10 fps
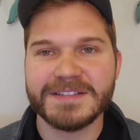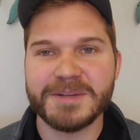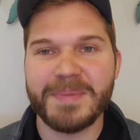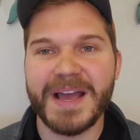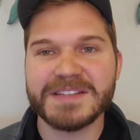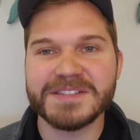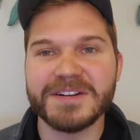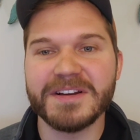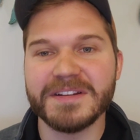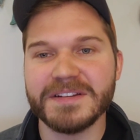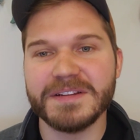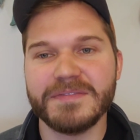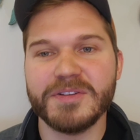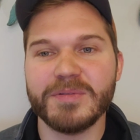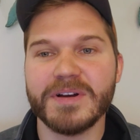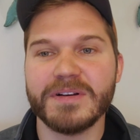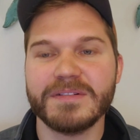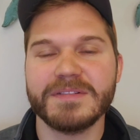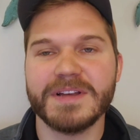to pass it on, if you will.